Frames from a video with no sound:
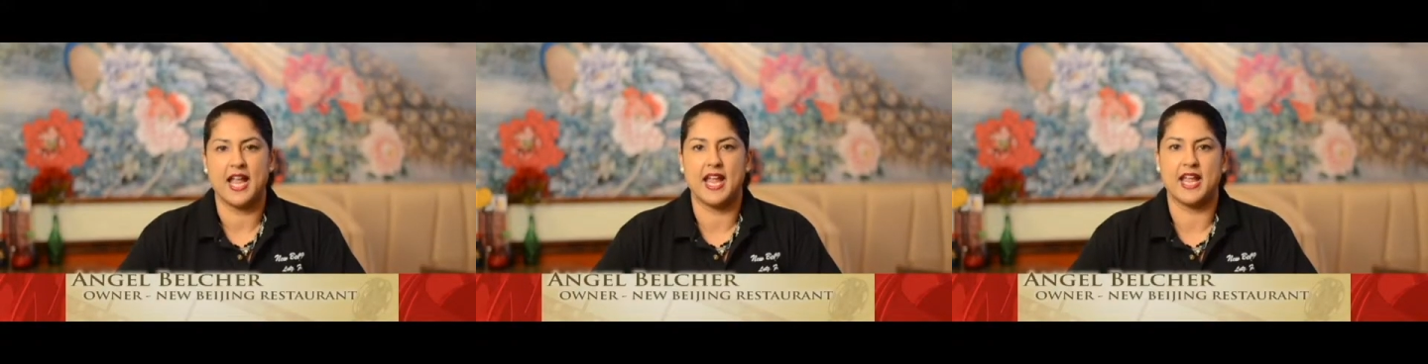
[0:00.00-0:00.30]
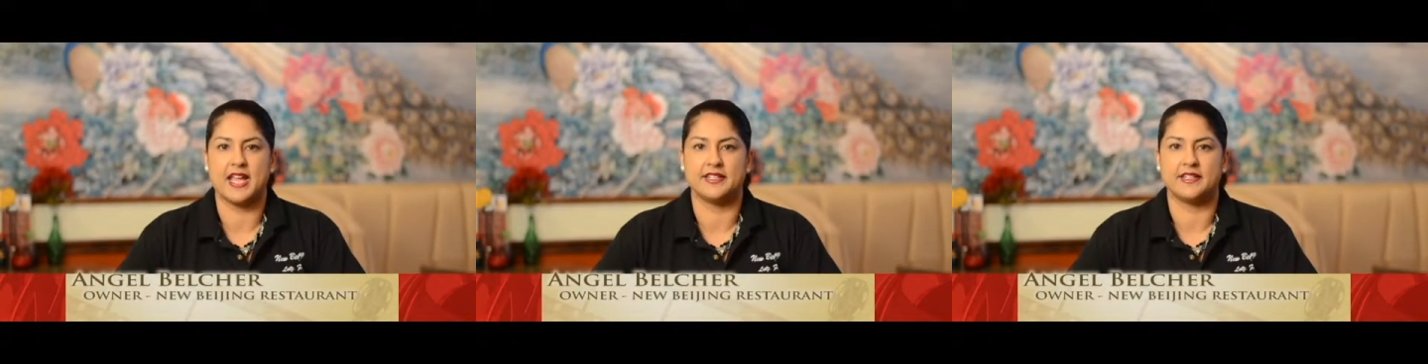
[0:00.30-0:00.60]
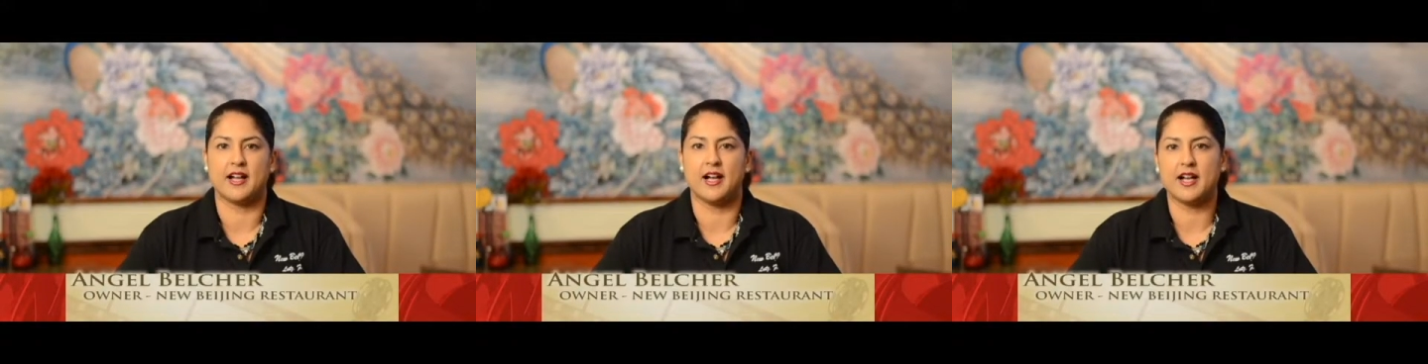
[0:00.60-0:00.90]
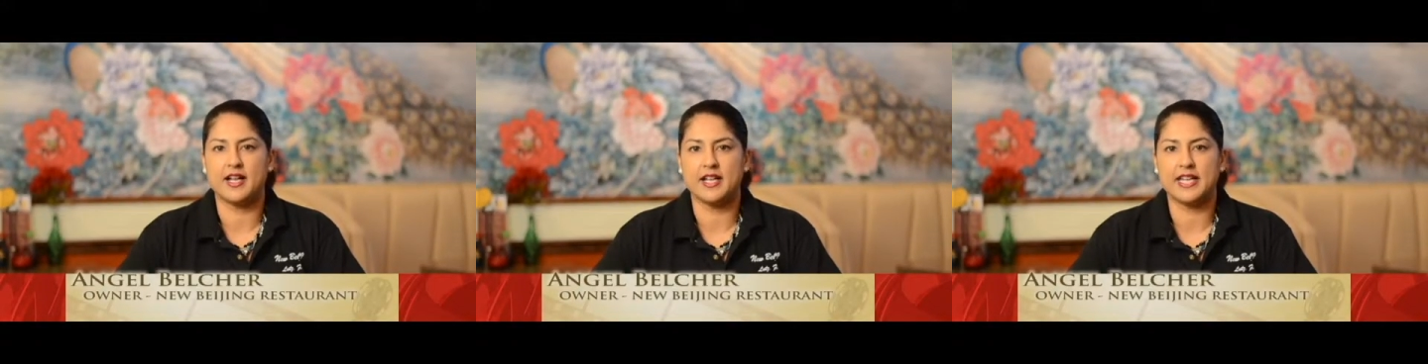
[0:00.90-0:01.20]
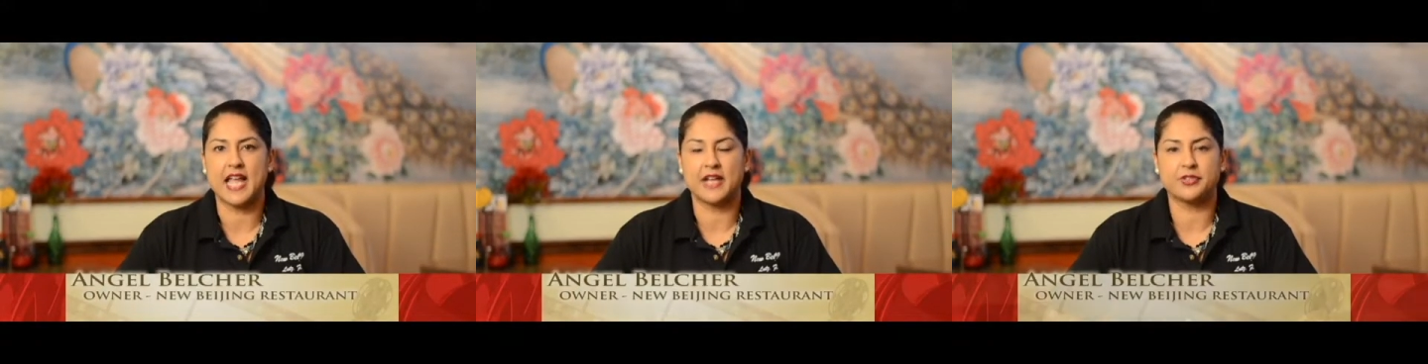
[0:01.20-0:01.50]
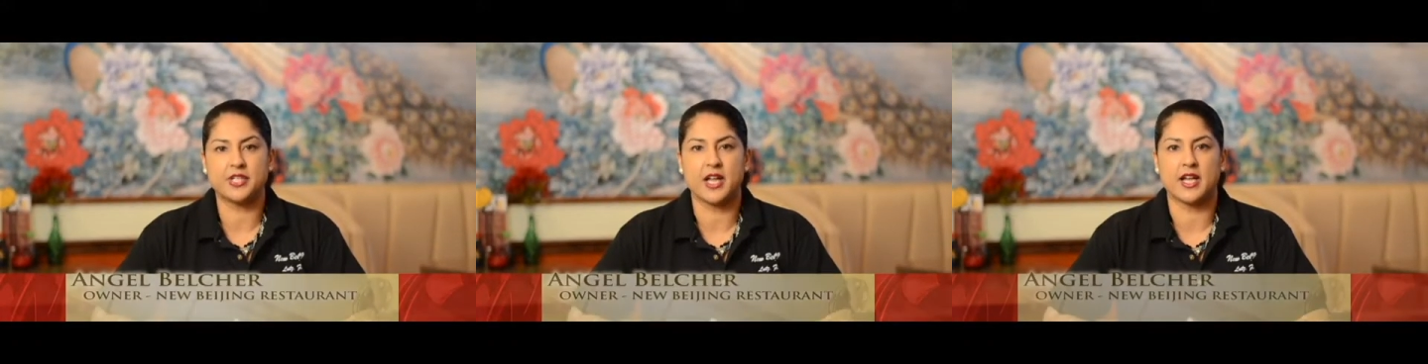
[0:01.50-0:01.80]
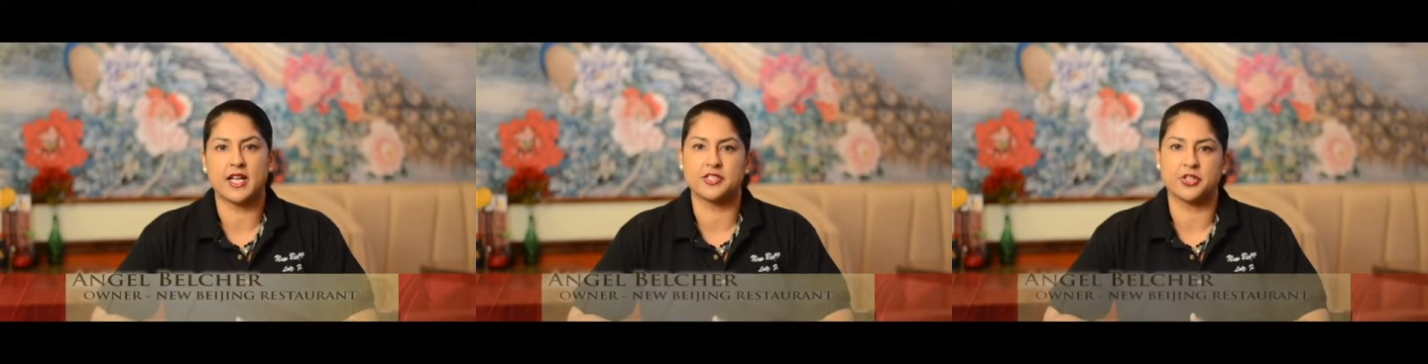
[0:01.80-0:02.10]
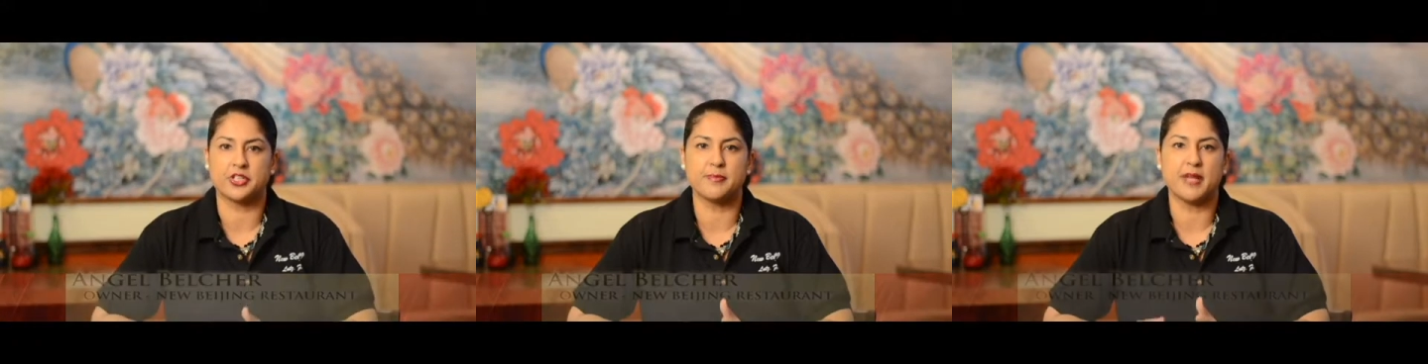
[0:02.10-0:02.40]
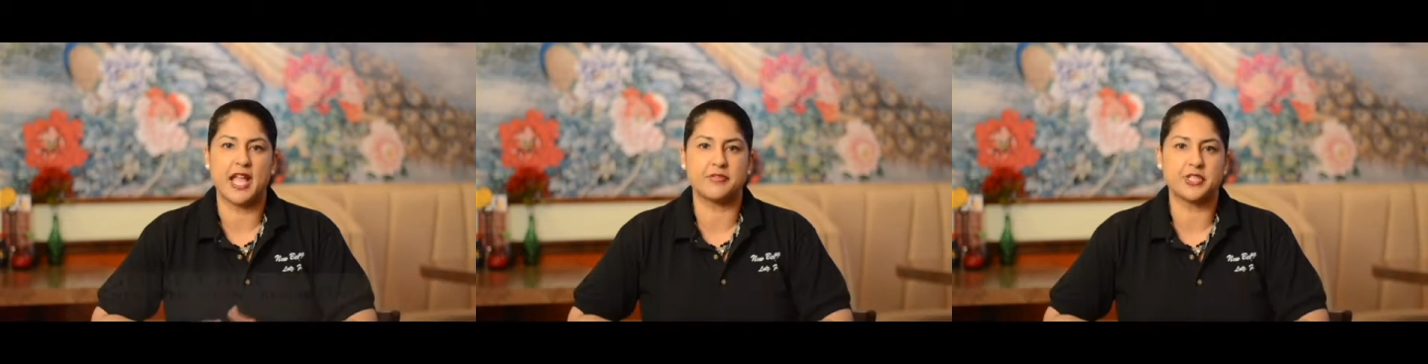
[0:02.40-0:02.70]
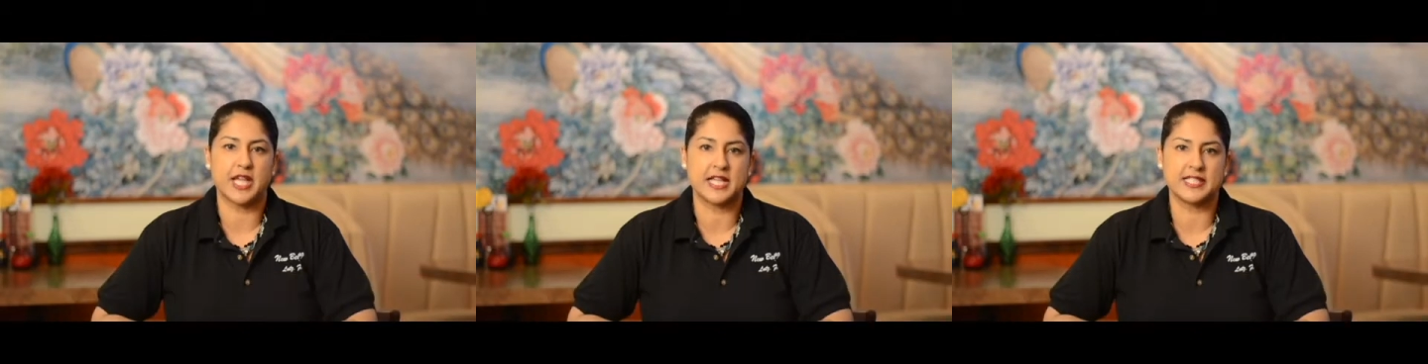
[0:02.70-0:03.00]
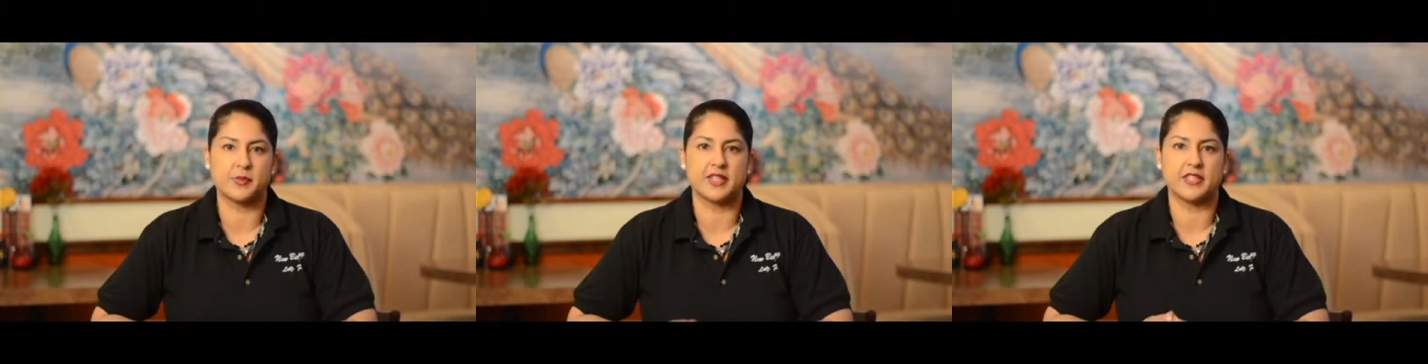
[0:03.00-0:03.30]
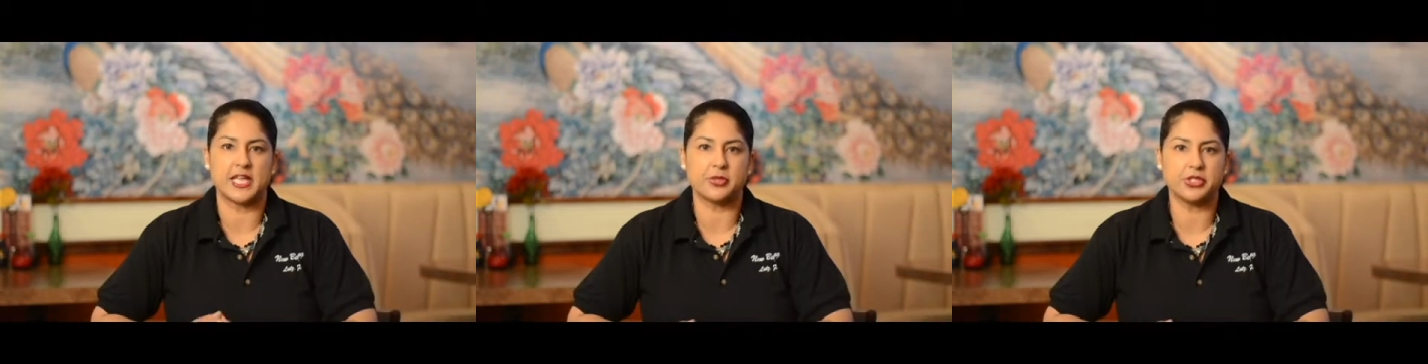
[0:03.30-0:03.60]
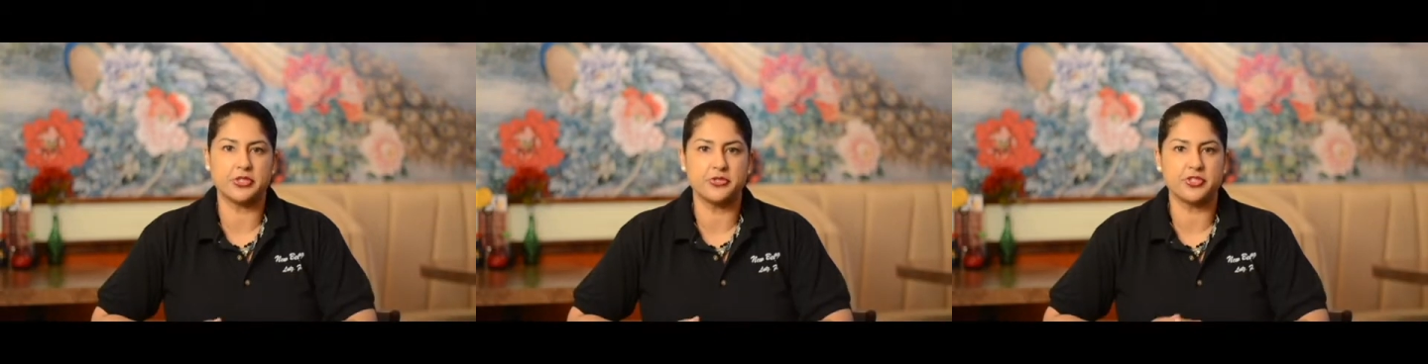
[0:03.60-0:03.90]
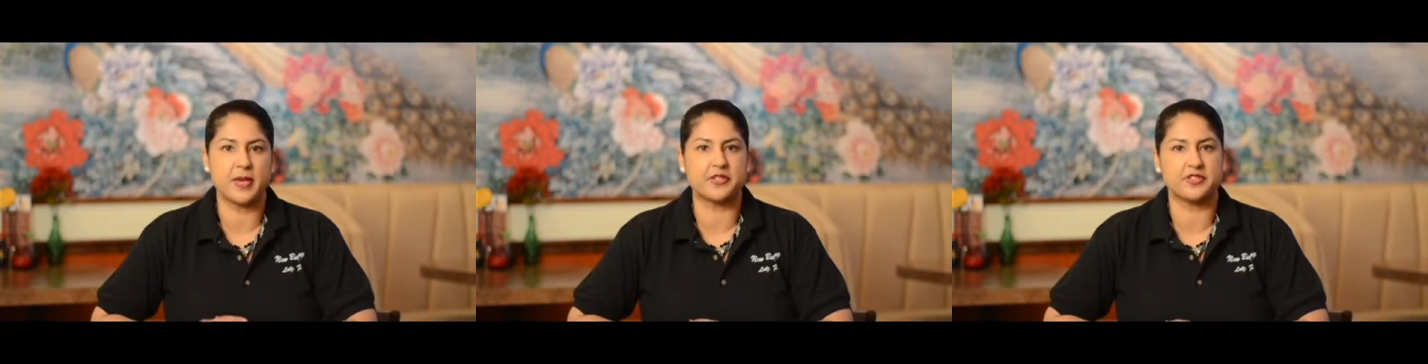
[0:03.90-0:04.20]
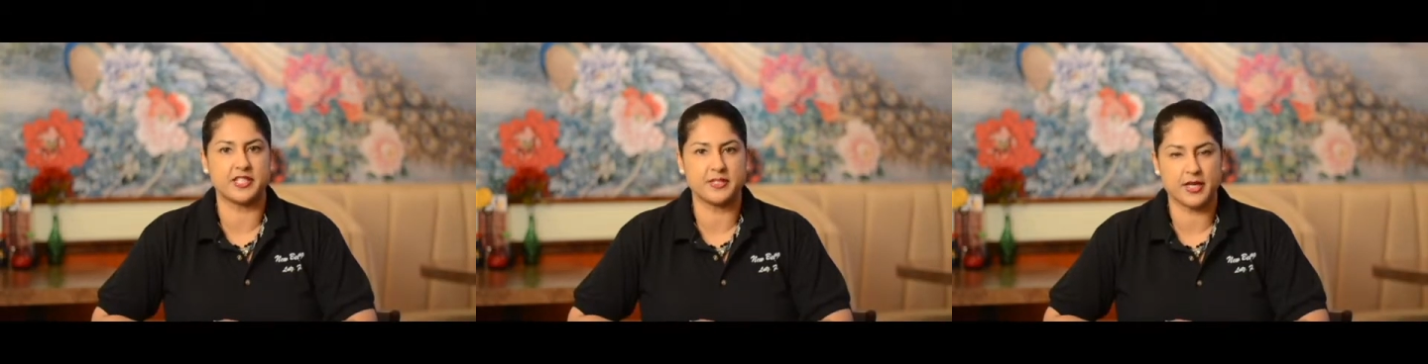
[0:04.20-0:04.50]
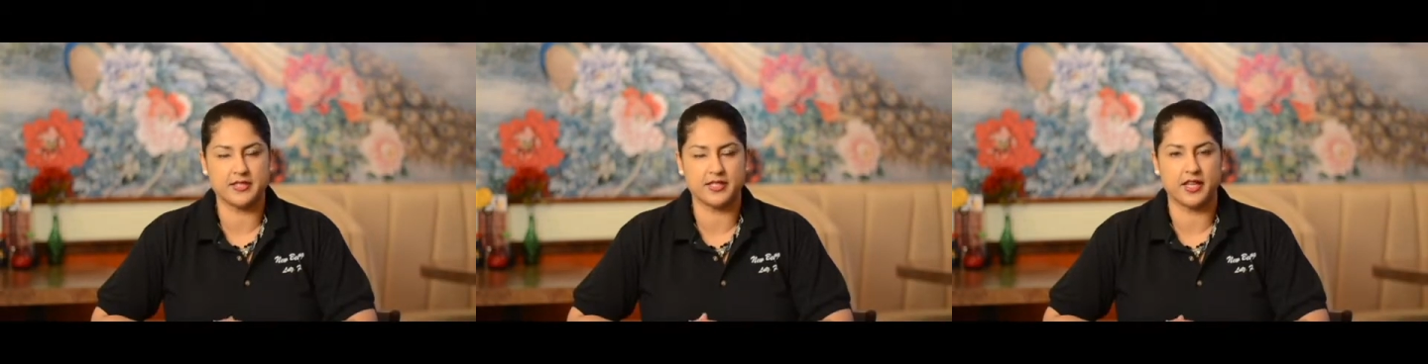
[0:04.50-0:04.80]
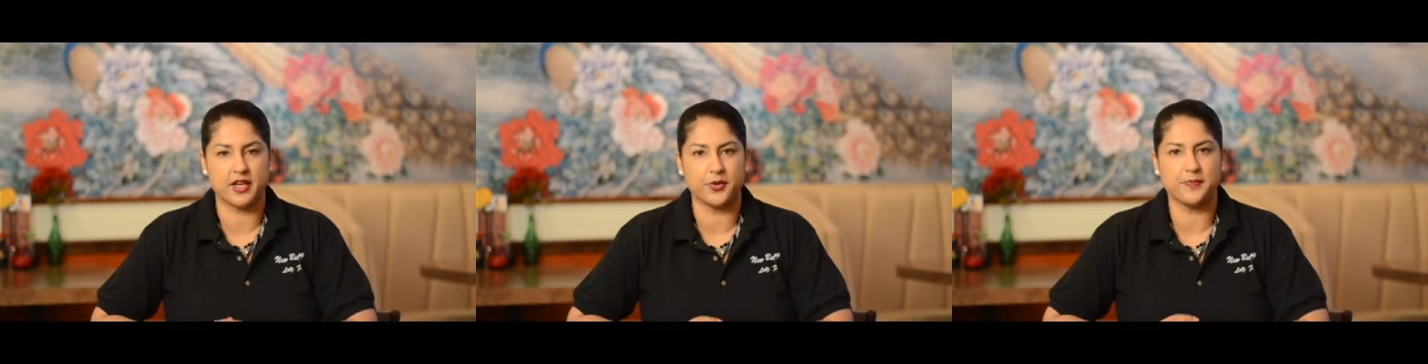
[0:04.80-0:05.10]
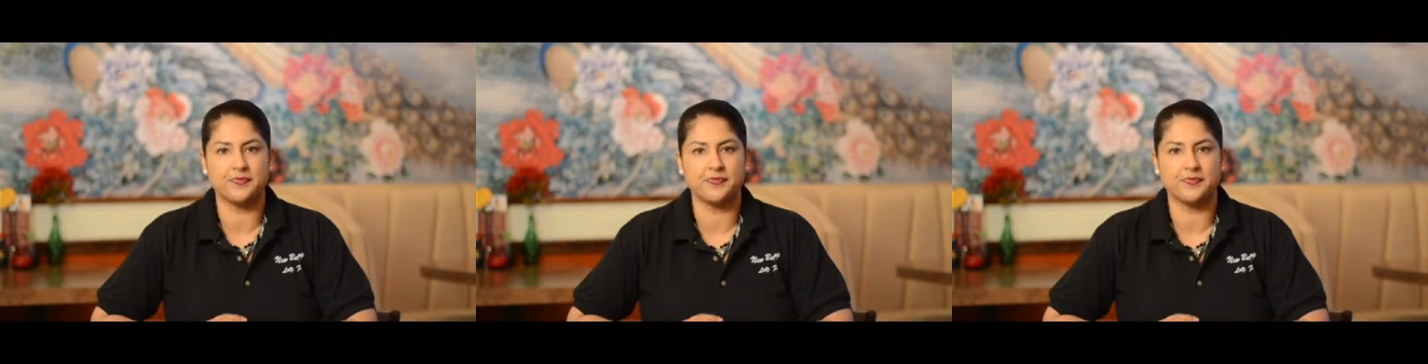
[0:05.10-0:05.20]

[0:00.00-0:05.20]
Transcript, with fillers: and I advertise, started my advertising with Neighborhood News about six months ago.